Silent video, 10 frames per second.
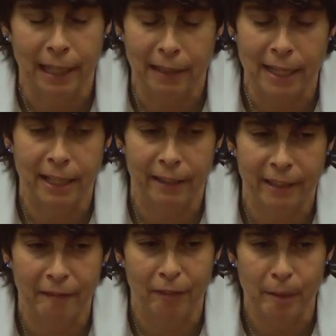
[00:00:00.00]
They
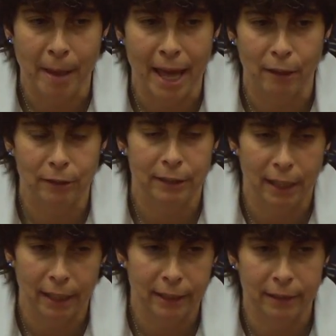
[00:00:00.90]
definitely battled
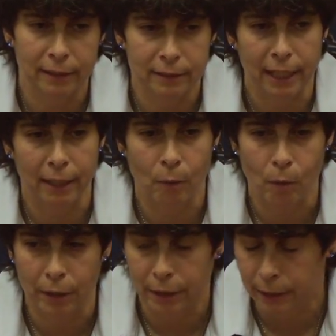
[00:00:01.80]
in the second
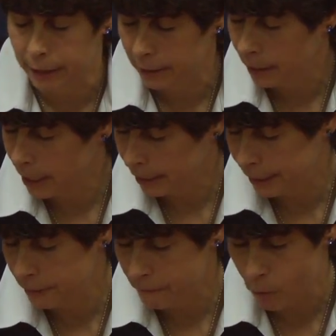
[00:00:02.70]
quarter and
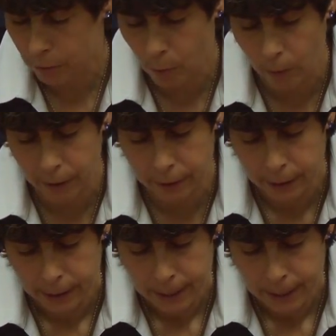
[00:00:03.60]
in the fourth quarter.